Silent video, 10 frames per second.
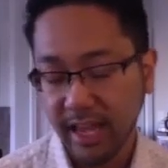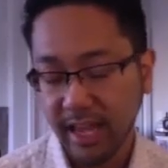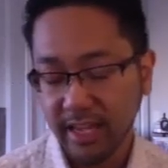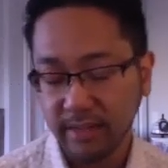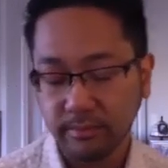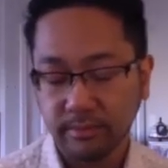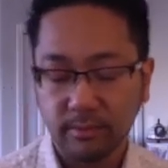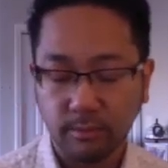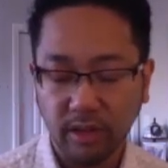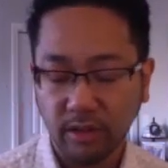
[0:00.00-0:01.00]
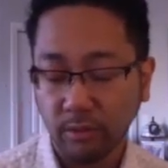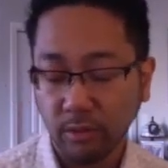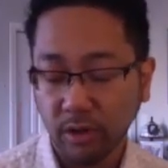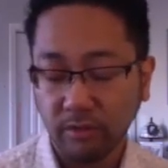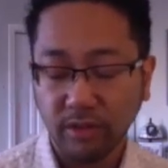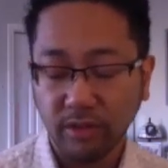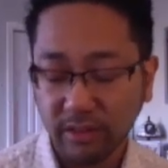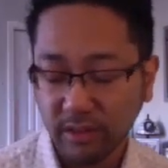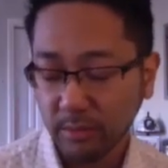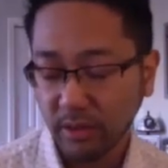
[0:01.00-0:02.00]
And whether we're in front
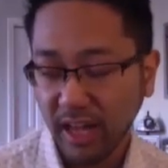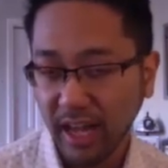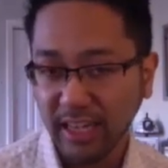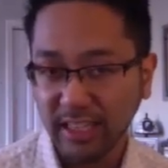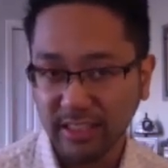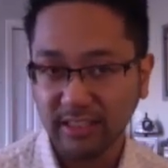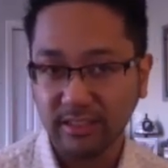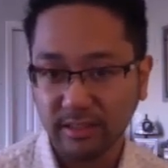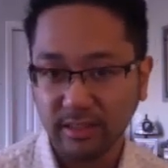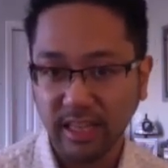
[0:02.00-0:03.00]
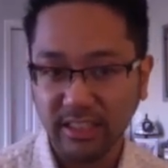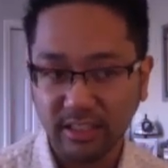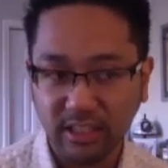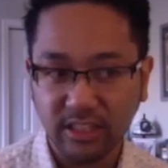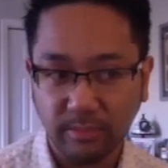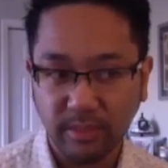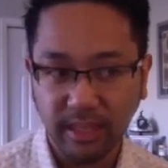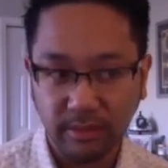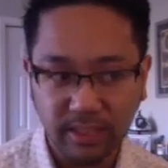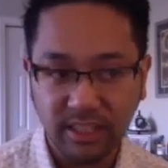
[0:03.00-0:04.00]
of them or not, that's just something
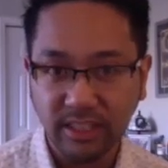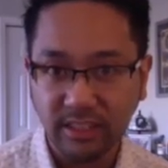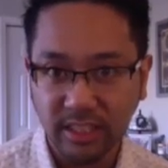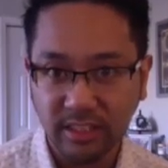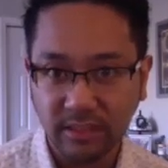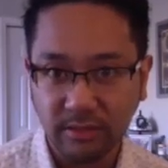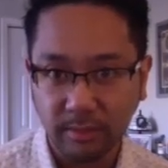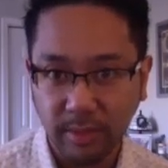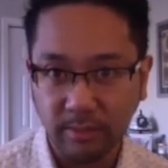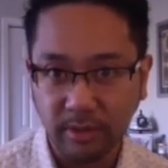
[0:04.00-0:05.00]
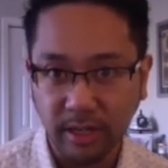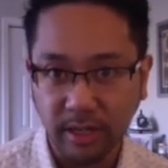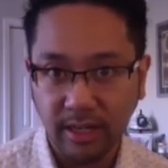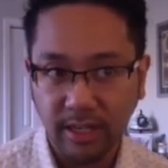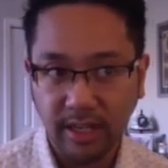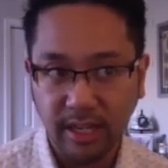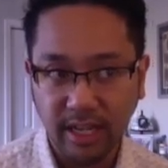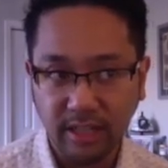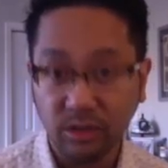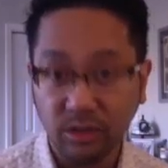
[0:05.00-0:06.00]
that we just need to remember
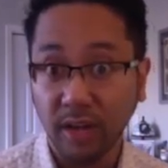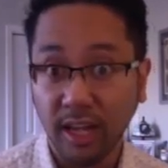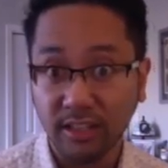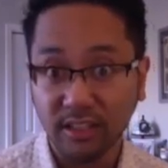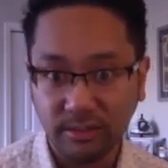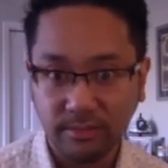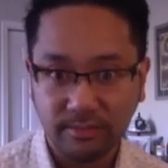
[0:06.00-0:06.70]
and to hold on to.